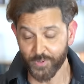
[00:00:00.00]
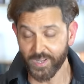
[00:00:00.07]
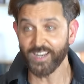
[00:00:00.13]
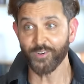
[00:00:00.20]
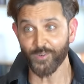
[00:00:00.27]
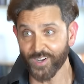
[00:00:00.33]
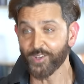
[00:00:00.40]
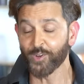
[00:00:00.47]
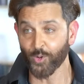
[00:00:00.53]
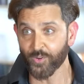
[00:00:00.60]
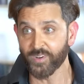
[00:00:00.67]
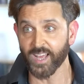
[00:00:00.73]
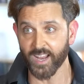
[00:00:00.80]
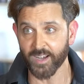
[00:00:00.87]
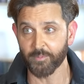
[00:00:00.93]
really, really
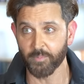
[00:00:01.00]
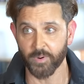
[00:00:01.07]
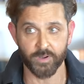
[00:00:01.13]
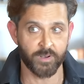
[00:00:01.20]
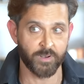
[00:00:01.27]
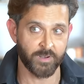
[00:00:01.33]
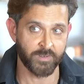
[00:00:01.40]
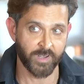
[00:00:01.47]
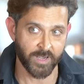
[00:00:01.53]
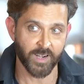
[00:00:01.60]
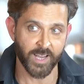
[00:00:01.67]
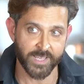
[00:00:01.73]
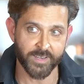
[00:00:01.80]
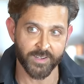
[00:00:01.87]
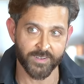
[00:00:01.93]
good, Dad, but didn't
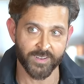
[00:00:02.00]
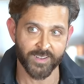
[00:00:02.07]
like it.